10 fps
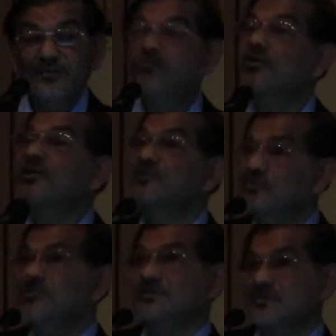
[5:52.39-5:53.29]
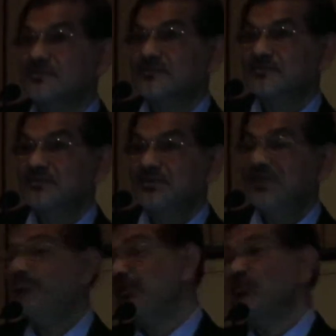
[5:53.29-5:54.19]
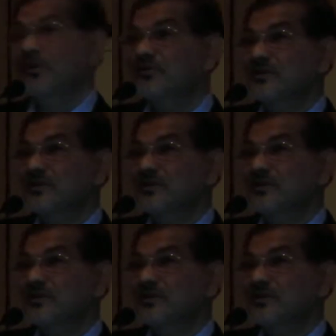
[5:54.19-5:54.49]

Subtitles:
who try to do this. Keep people on